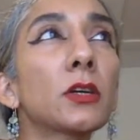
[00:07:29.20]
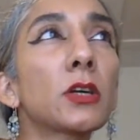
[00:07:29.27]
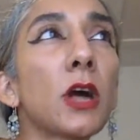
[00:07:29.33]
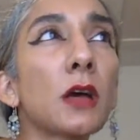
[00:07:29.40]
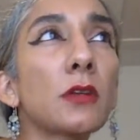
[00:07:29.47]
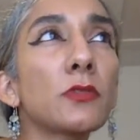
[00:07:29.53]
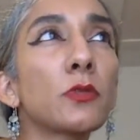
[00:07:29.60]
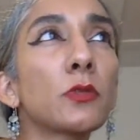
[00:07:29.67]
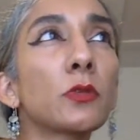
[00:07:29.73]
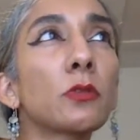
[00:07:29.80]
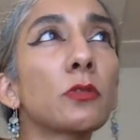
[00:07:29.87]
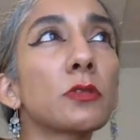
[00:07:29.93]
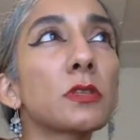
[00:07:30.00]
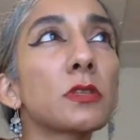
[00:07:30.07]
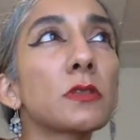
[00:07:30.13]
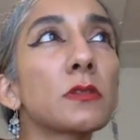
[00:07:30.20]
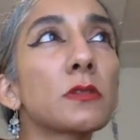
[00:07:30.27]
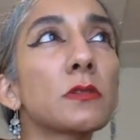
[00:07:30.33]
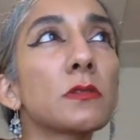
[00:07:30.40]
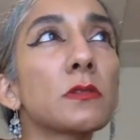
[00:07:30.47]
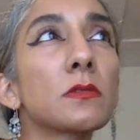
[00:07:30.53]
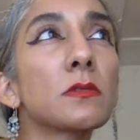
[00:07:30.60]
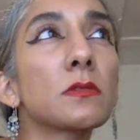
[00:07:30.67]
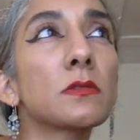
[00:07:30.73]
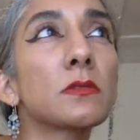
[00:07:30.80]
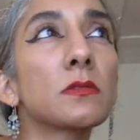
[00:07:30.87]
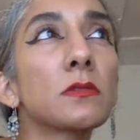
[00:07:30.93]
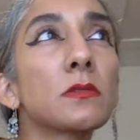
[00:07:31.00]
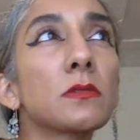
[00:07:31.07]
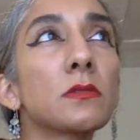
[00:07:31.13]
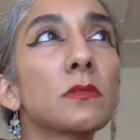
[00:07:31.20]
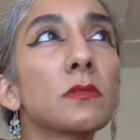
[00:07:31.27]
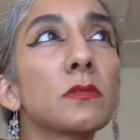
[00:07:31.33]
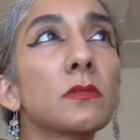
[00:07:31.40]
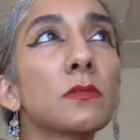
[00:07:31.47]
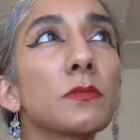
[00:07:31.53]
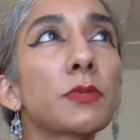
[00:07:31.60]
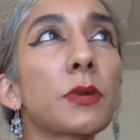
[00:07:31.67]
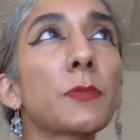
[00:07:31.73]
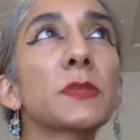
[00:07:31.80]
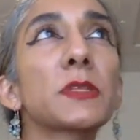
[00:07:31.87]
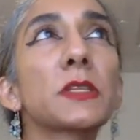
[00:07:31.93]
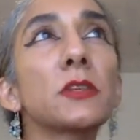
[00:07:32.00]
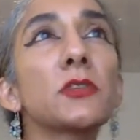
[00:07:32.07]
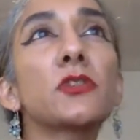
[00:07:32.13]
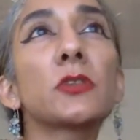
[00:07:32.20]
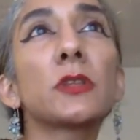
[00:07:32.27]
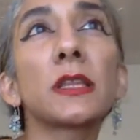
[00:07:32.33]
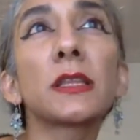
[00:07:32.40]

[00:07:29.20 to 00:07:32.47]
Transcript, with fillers: Goneril's proposition